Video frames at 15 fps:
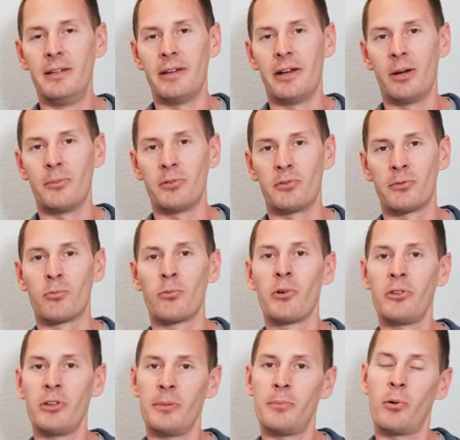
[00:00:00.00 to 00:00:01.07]
Um, so it's
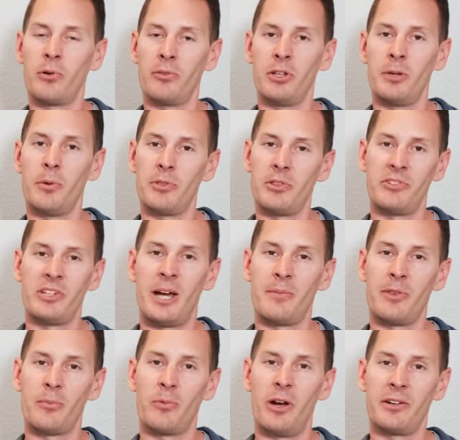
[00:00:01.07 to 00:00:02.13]
really important that you put the time
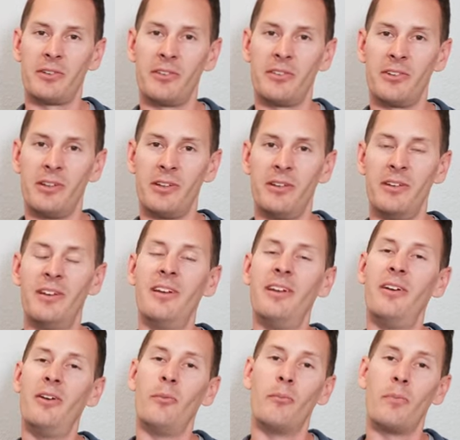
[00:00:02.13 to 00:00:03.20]
and the practice in,
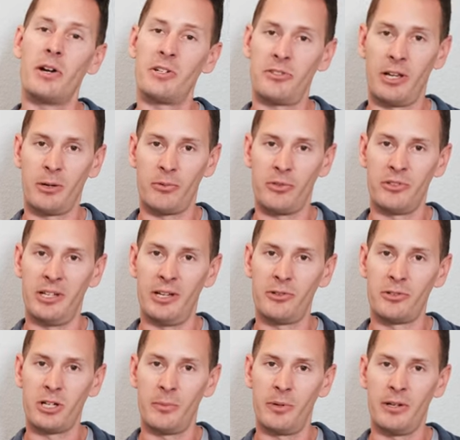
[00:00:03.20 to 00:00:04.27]
much like with the nail
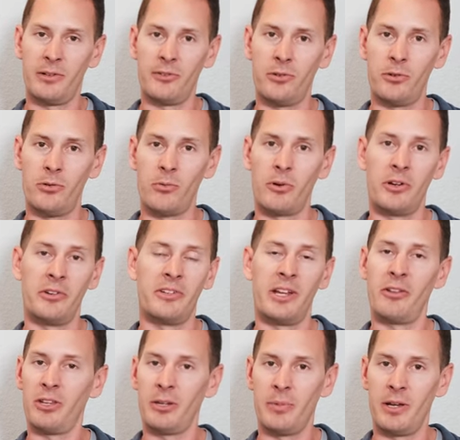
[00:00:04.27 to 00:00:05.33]
trimming, to on a
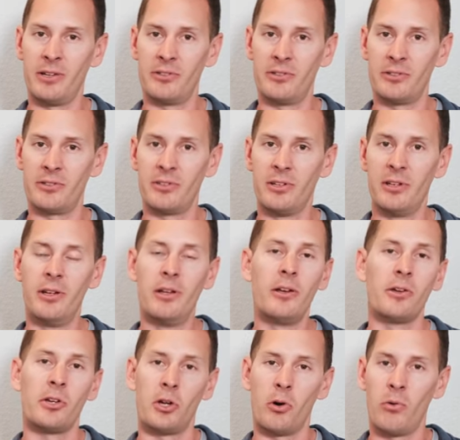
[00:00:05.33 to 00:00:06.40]
daily basis
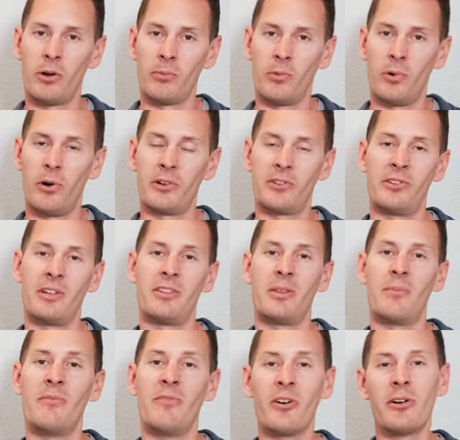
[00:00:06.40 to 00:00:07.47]
go on walks and get
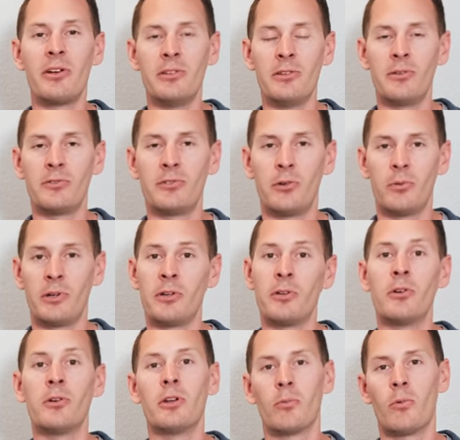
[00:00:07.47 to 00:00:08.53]
them very used to and
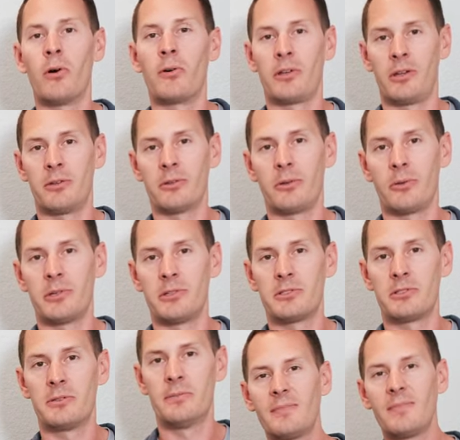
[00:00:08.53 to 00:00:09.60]
good at walking on the leash.